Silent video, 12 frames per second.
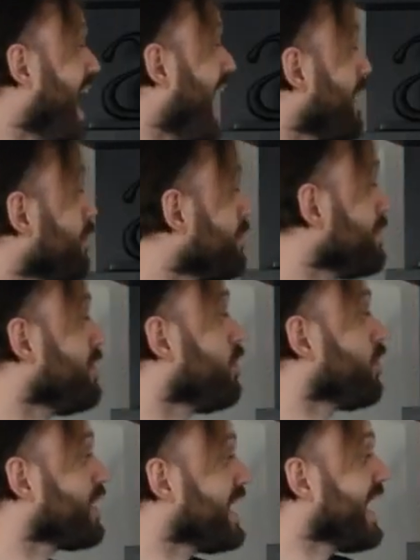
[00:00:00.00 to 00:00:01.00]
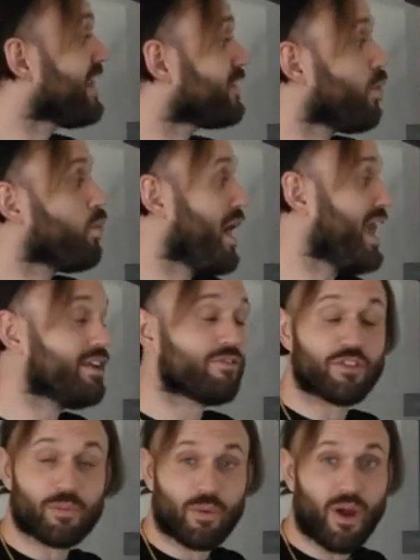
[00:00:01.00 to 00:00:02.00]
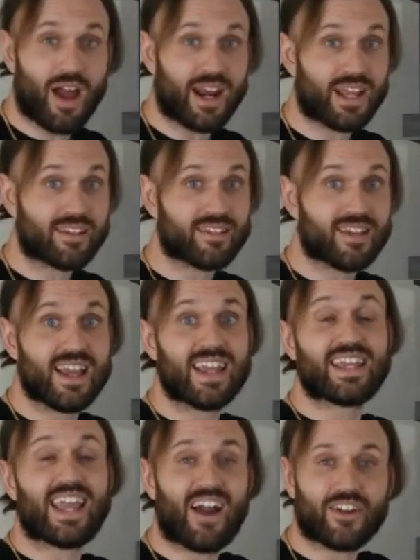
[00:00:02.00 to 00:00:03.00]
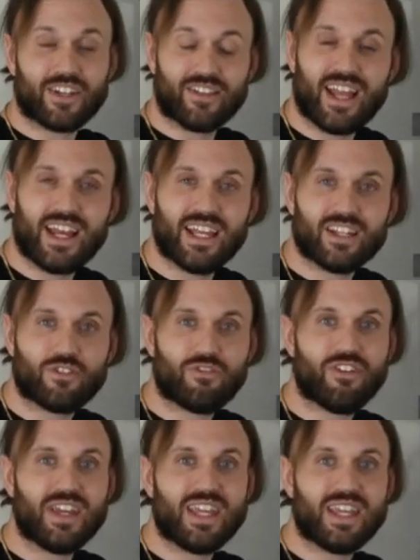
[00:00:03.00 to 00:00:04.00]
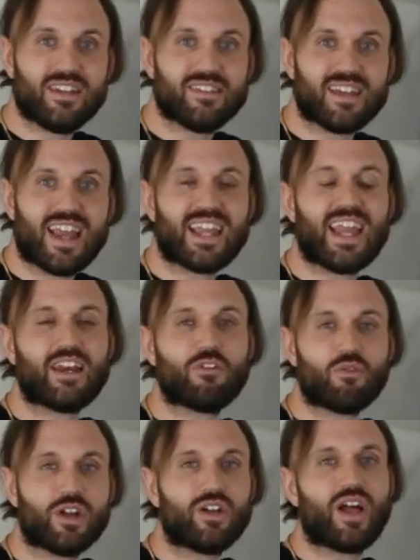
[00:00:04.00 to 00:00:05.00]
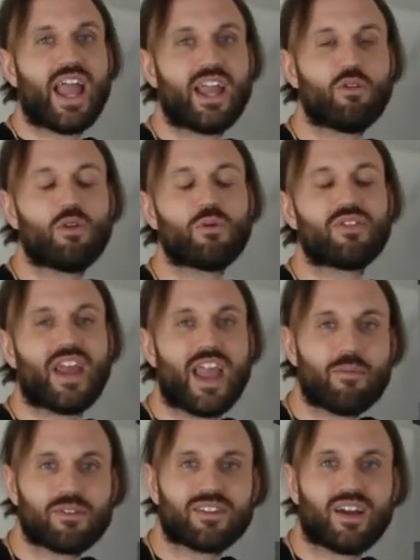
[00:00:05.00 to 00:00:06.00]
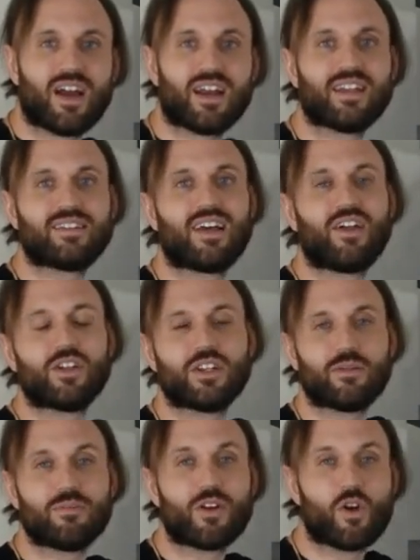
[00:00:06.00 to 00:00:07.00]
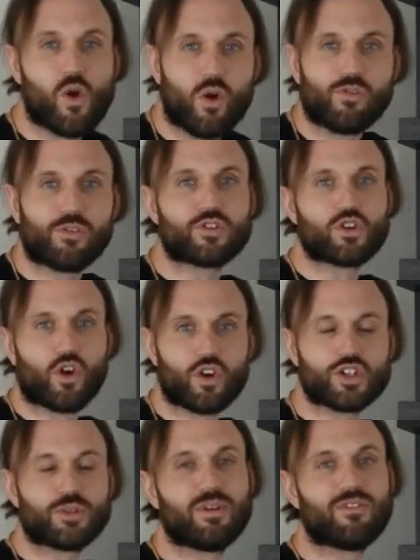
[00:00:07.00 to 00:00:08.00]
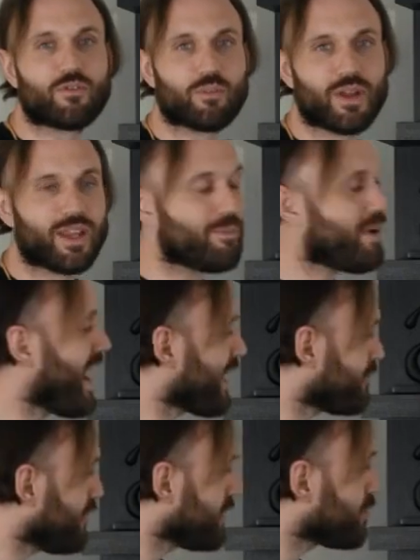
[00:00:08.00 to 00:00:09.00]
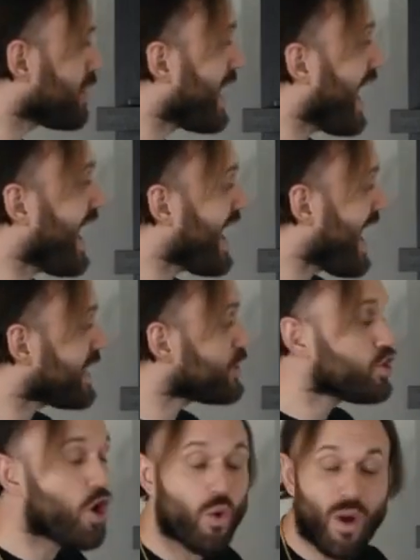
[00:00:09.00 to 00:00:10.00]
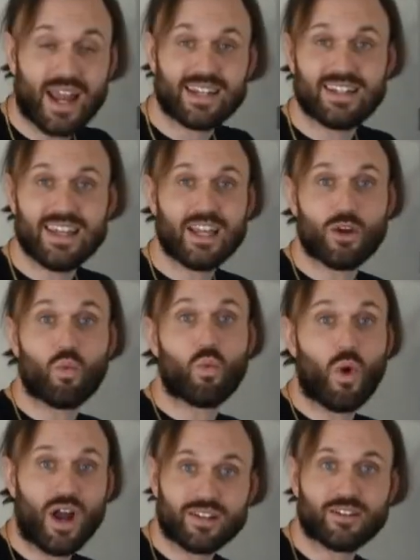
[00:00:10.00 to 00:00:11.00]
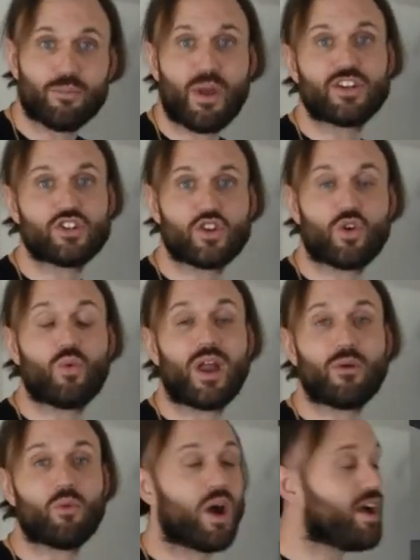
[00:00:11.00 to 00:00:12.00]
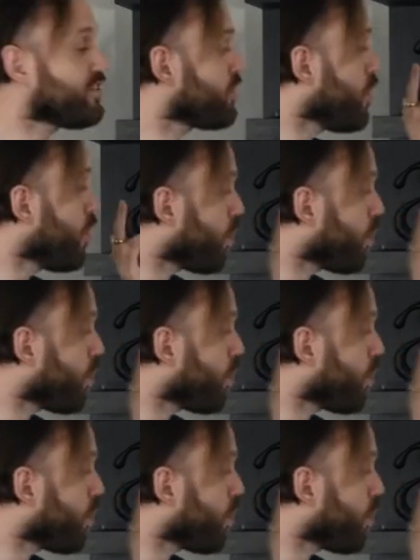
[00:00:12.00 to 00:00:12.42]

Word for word: I would be looking at the weight of the product calculating its fees and getting real angry with Amazon and telling them they're overcharging me for pick and pack fees when I had no idea what dimensional weight was